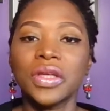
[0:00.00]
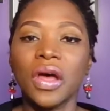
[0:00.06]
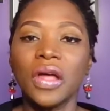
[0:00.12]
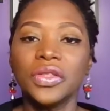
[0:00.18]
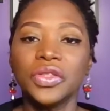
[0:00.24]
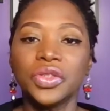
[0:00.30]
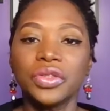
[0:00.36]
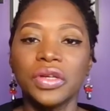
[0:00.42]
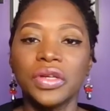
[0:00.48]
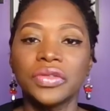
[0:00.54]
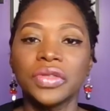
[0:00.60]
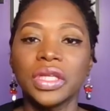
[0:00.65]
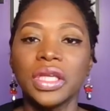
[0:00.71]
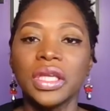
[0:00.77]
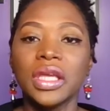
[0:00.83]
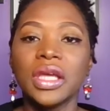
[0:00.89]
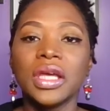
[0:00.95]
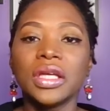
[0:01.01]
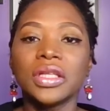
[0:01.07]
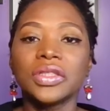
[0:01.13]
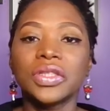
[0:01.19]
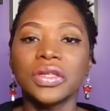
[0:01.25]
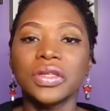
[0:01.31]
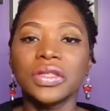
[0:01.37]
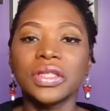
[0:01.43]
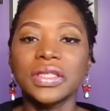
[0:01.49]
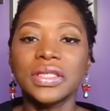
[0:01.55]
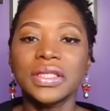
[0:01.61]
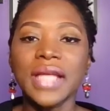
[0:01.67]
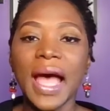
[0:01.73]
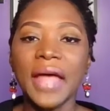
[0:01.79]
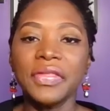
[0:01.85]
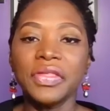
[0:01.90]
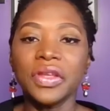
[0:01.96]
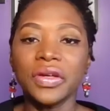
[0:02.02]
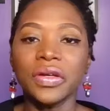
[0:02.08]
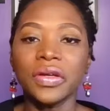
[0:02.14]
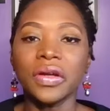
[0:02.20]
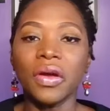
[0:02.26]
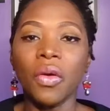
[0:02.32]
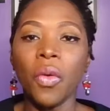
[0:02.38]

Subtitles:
contrary to the standard,